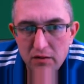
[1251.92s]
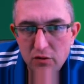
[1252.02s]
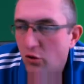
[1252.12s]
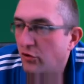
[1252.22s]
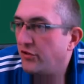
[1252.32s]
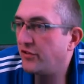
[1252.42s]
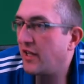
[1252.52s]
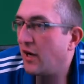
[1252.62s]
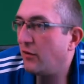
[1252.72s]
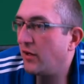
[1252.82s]
Cautious
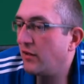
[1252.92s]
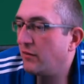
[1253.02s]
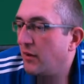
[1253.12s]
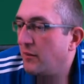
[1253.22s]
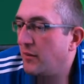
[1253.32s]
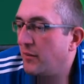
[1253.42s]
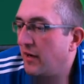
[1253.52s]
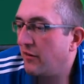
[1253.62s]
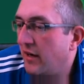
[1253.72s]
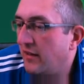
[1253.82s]
counter might be a
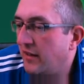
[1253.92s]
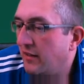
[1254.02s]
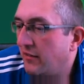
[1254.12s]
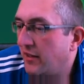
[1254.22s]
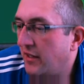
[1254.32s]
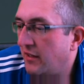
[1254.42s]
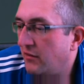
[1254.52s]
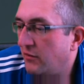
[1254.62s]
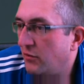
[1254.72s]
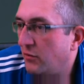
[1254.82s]
better idea, I think.
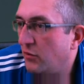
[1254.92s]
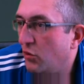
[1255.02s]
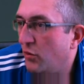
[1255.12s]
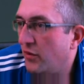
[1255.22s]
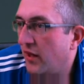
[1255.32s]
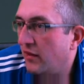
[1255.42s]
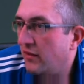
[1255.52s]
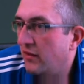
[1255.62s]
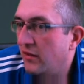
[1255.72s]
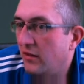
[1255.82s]
So we'll go with that
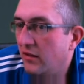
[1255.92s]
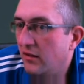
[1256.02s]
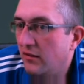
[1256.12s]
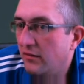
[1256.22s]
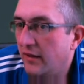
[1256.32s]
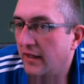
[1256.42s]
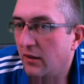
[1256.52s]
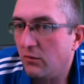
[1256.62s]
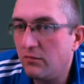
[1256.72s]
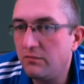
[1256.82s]
for
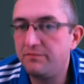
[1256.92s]
now.